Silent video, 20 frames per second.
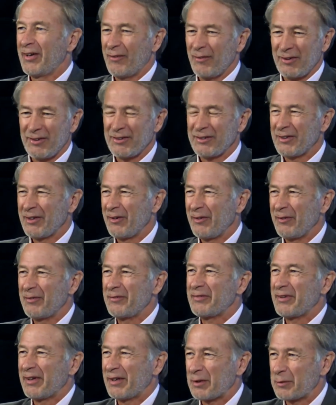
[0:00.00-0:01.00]
They wanted to know
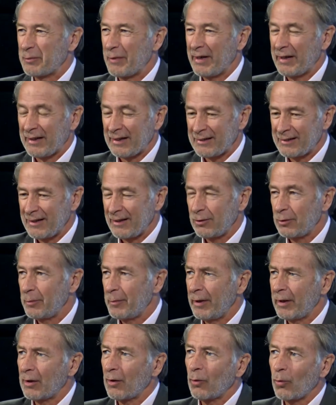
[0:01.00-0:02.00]
if they could make it. Yeah, you
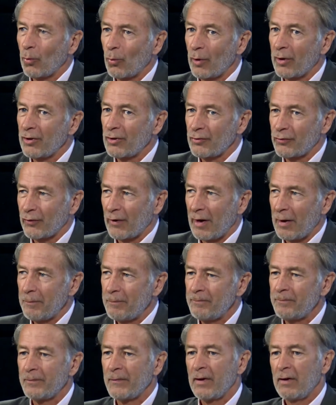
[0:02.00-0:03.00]
make it. Where are you
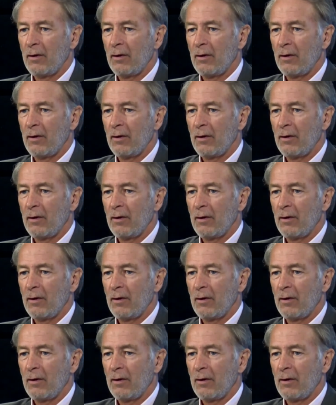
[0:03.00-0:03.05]
from?